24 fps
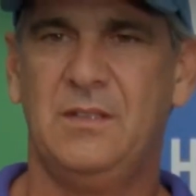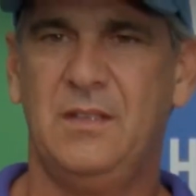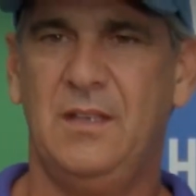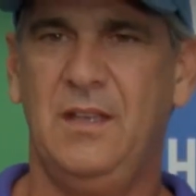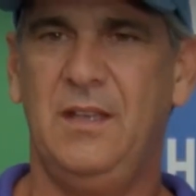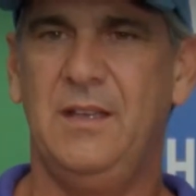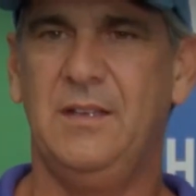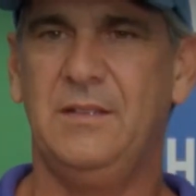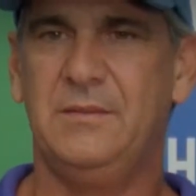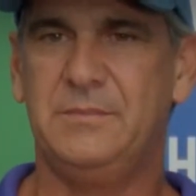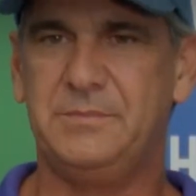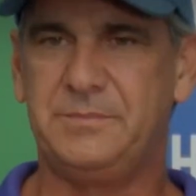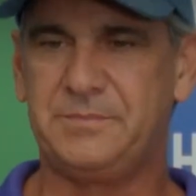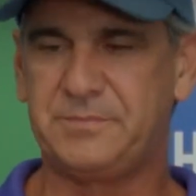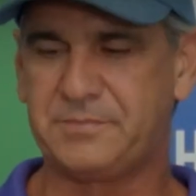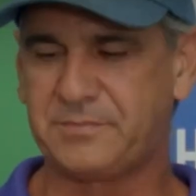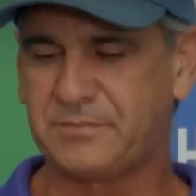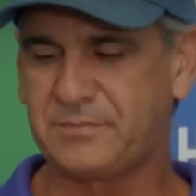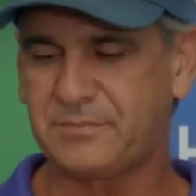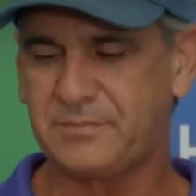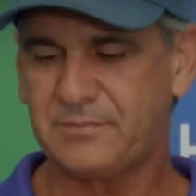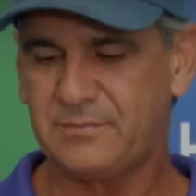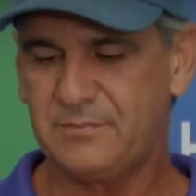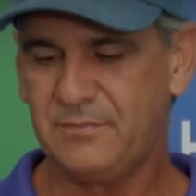And
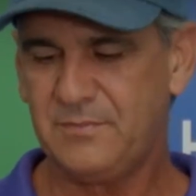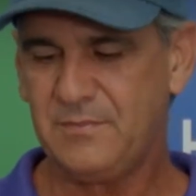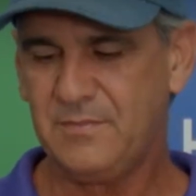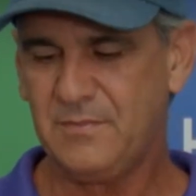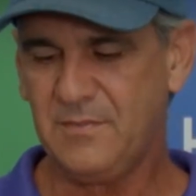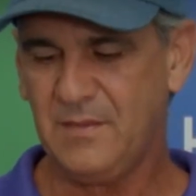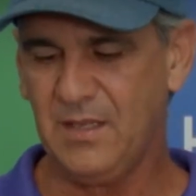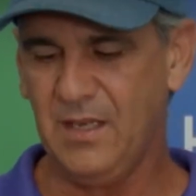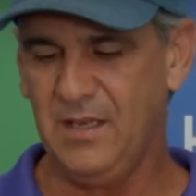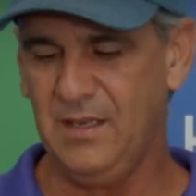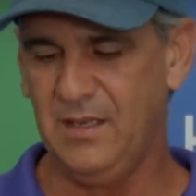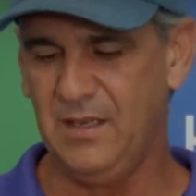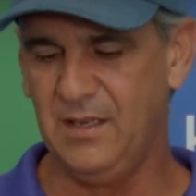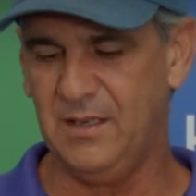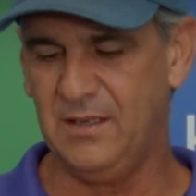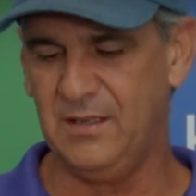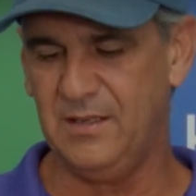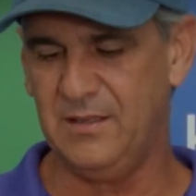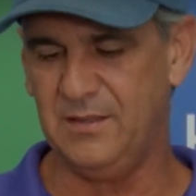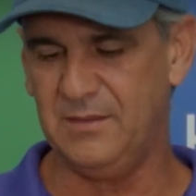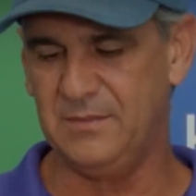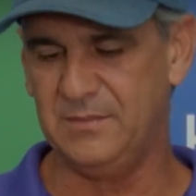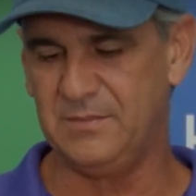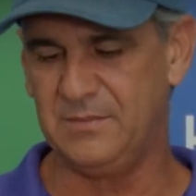
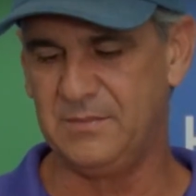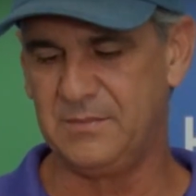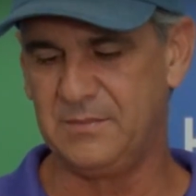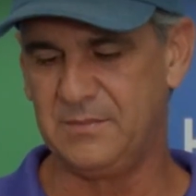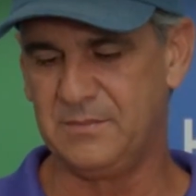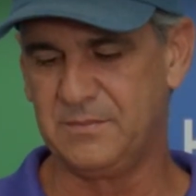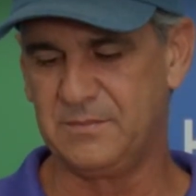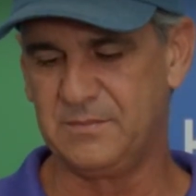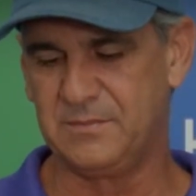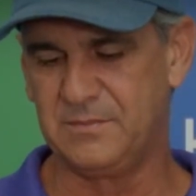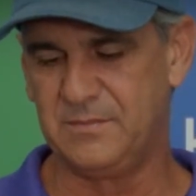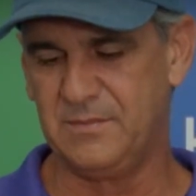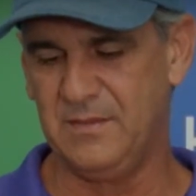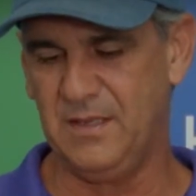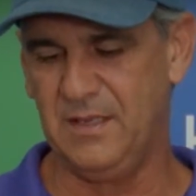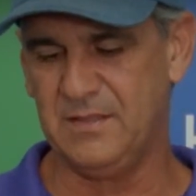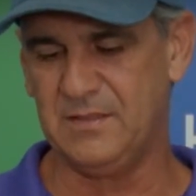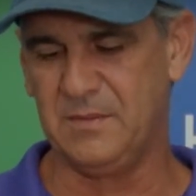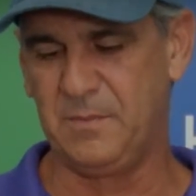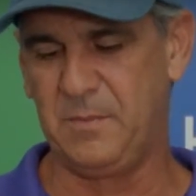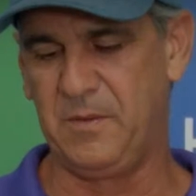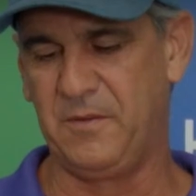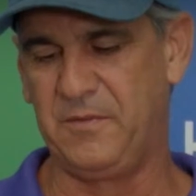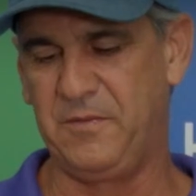as
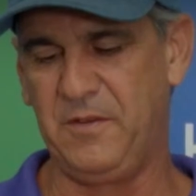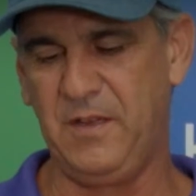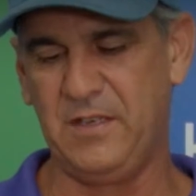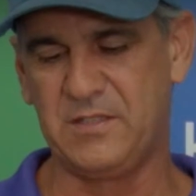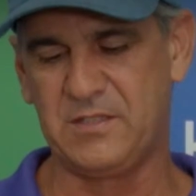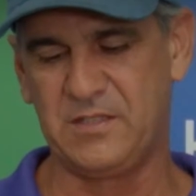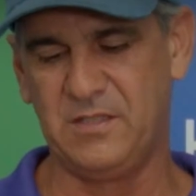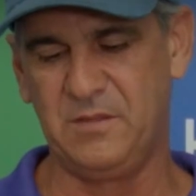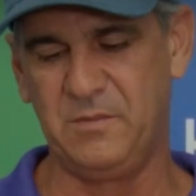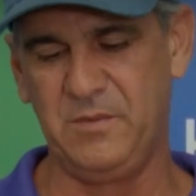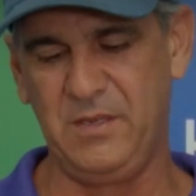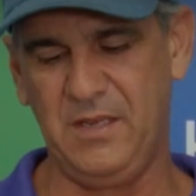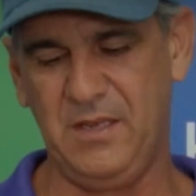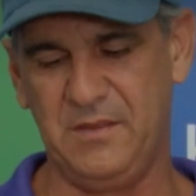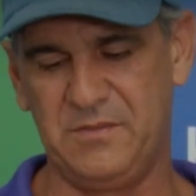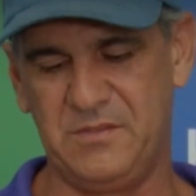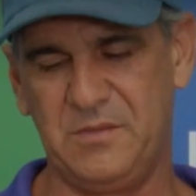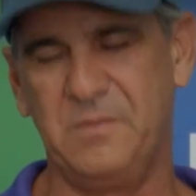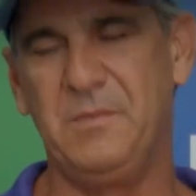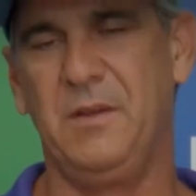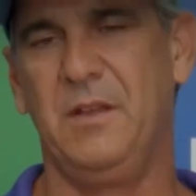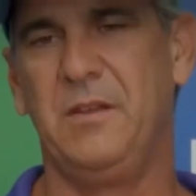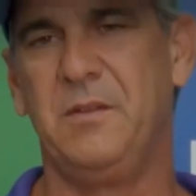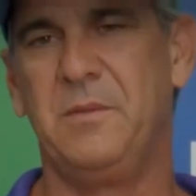a professional, we have
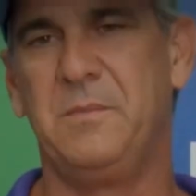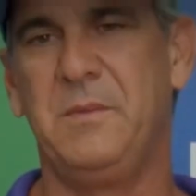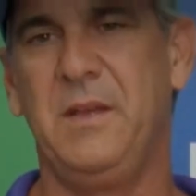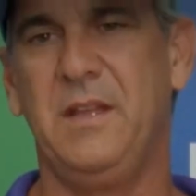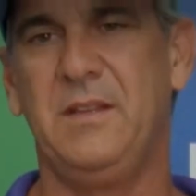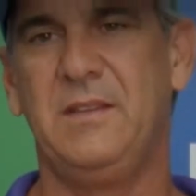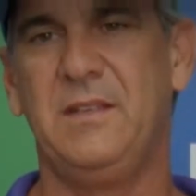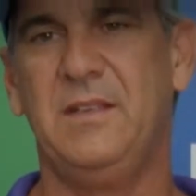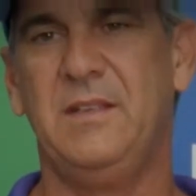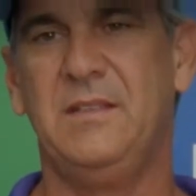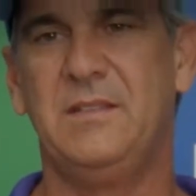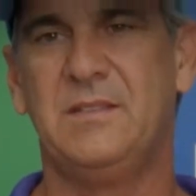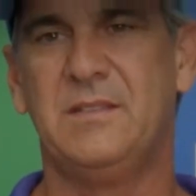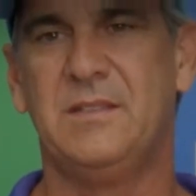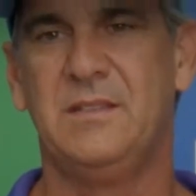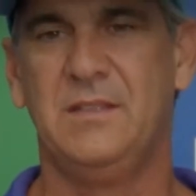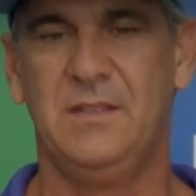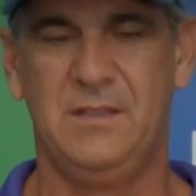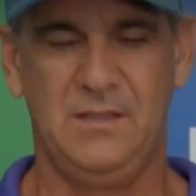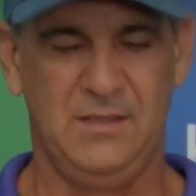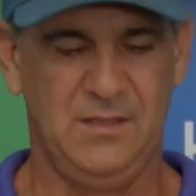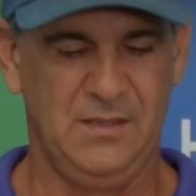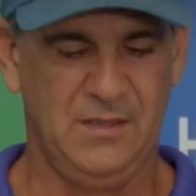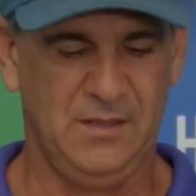some other methods,
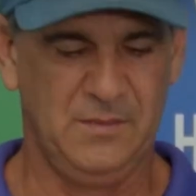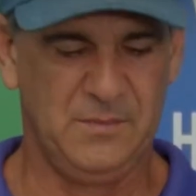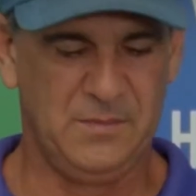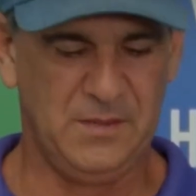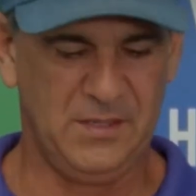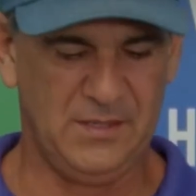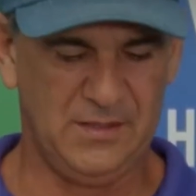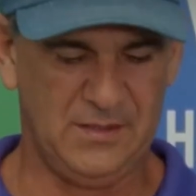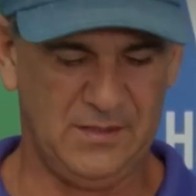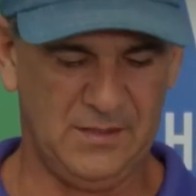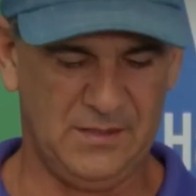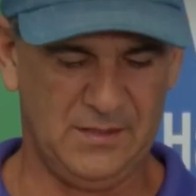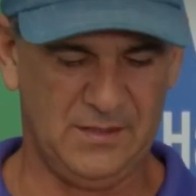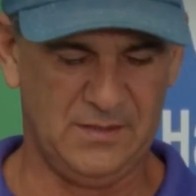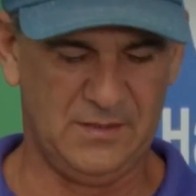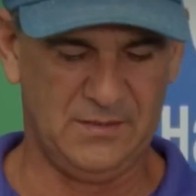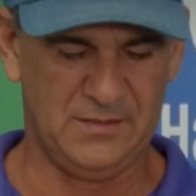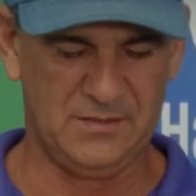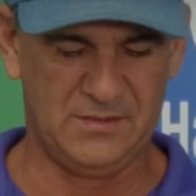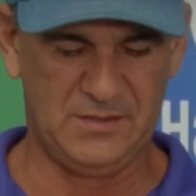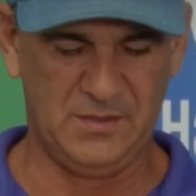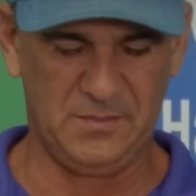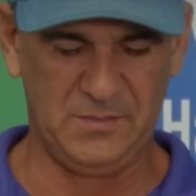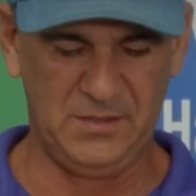
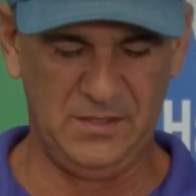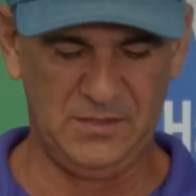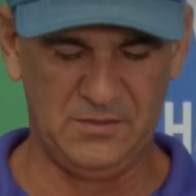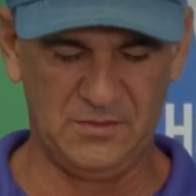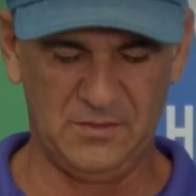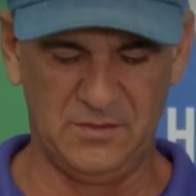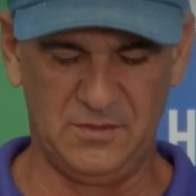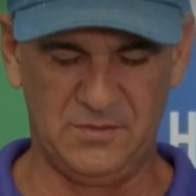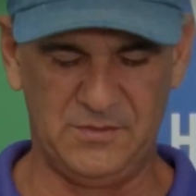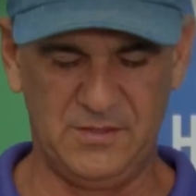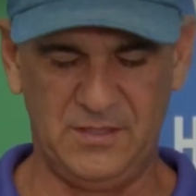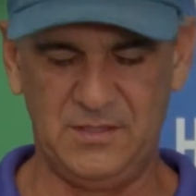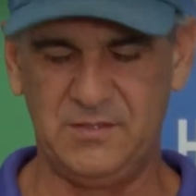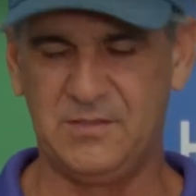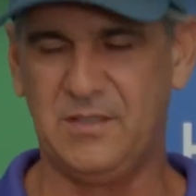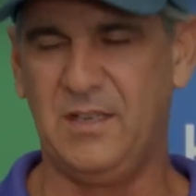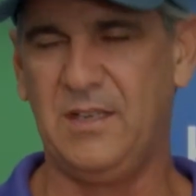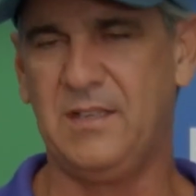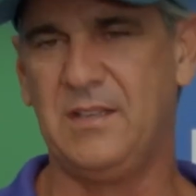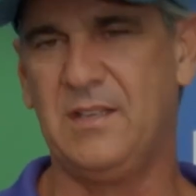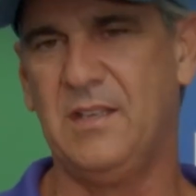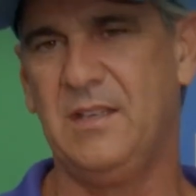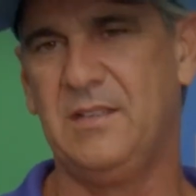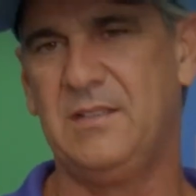but some of these little things
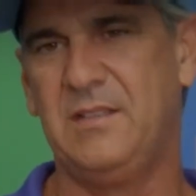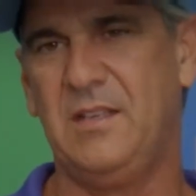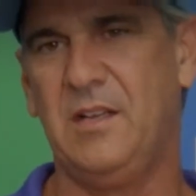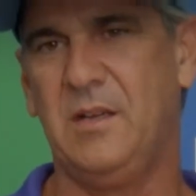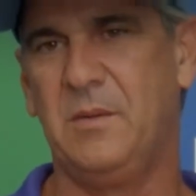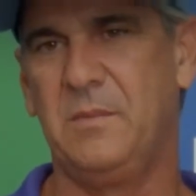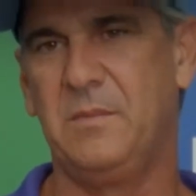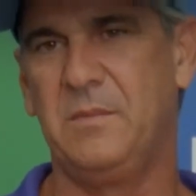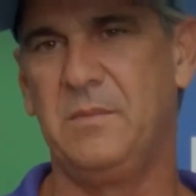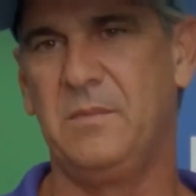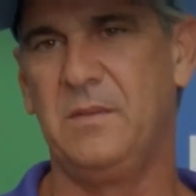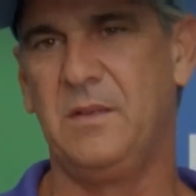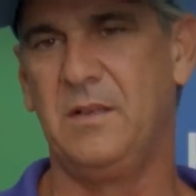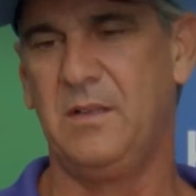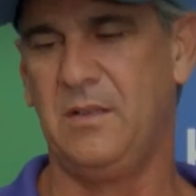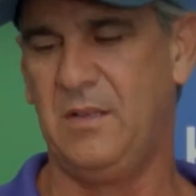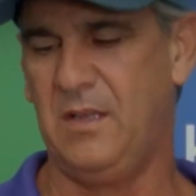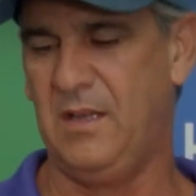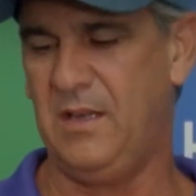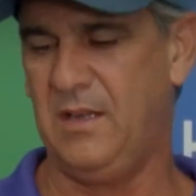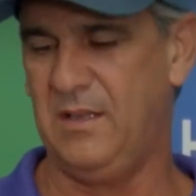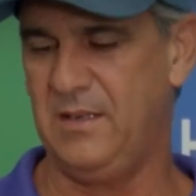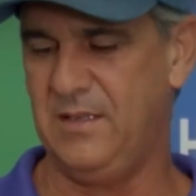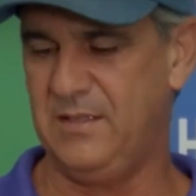like this help a
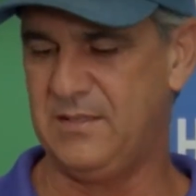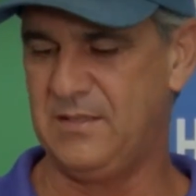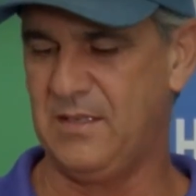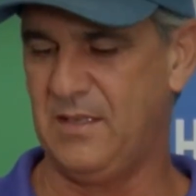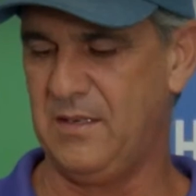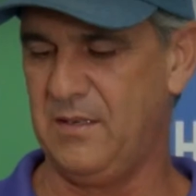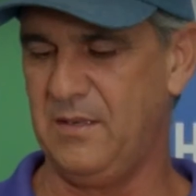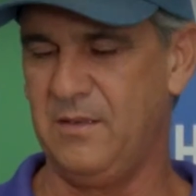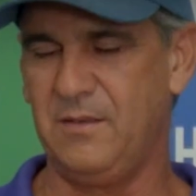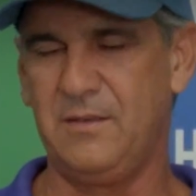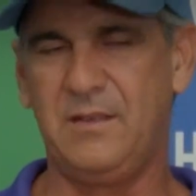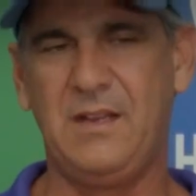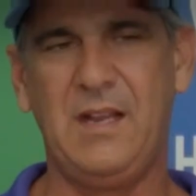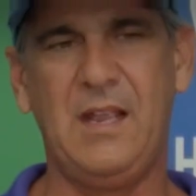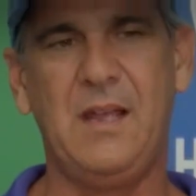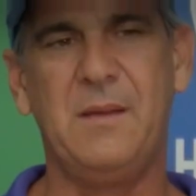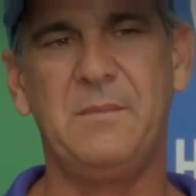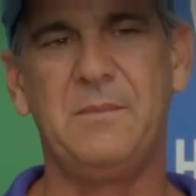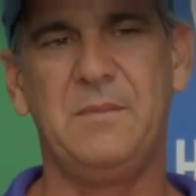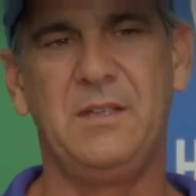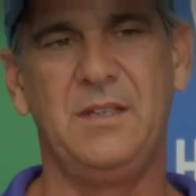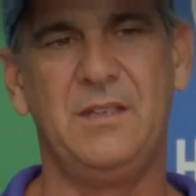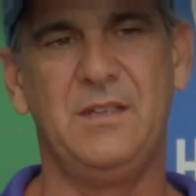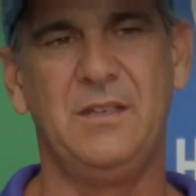lot. It's got a little
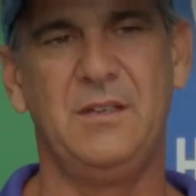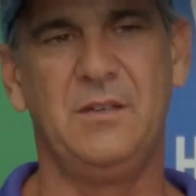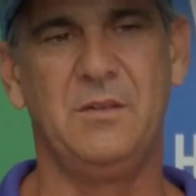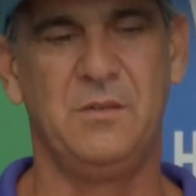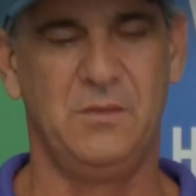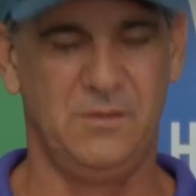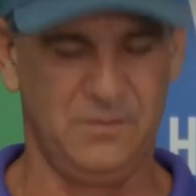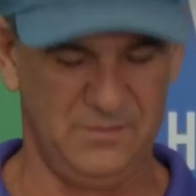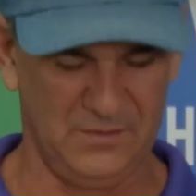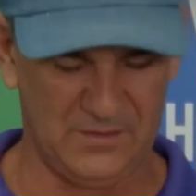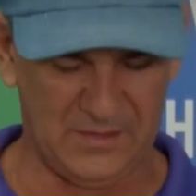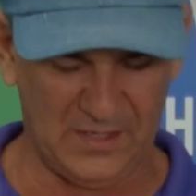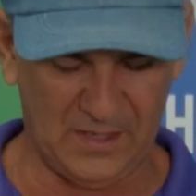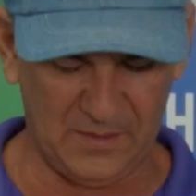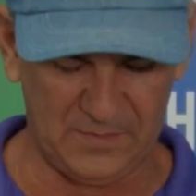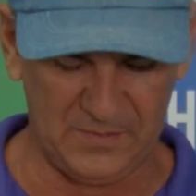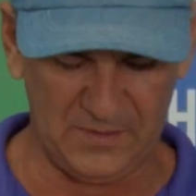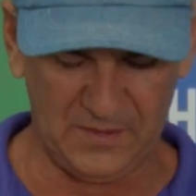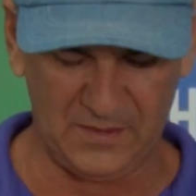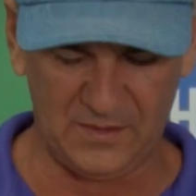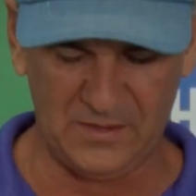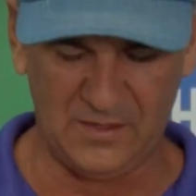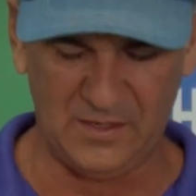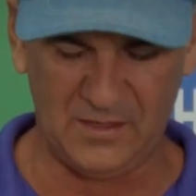cap that can go over top
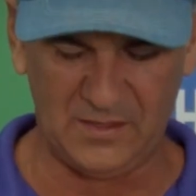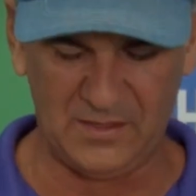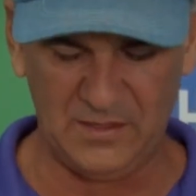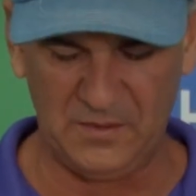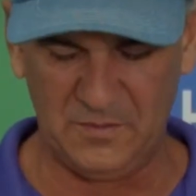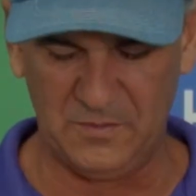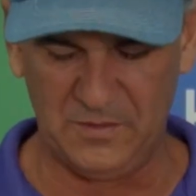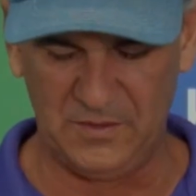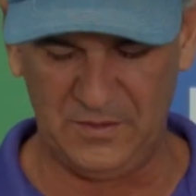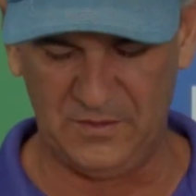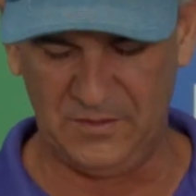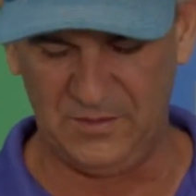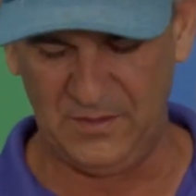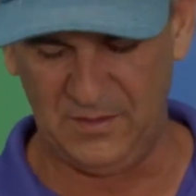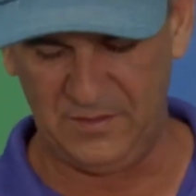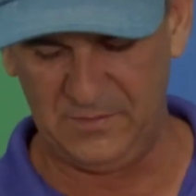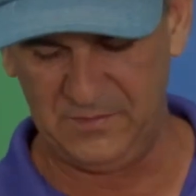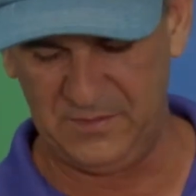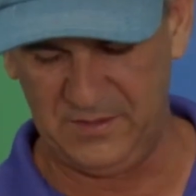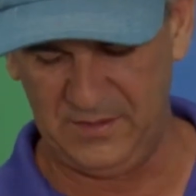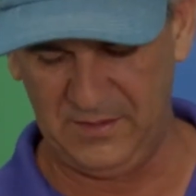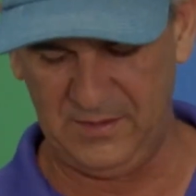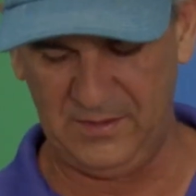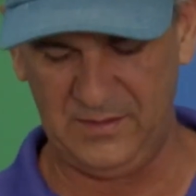of the caulking when you're done
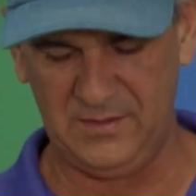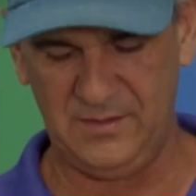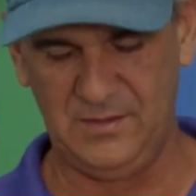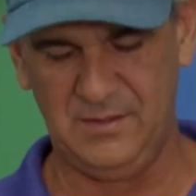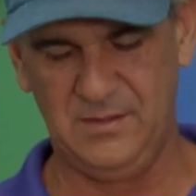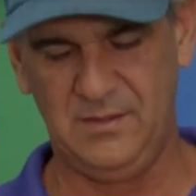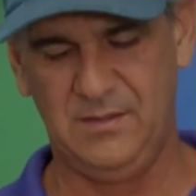with it.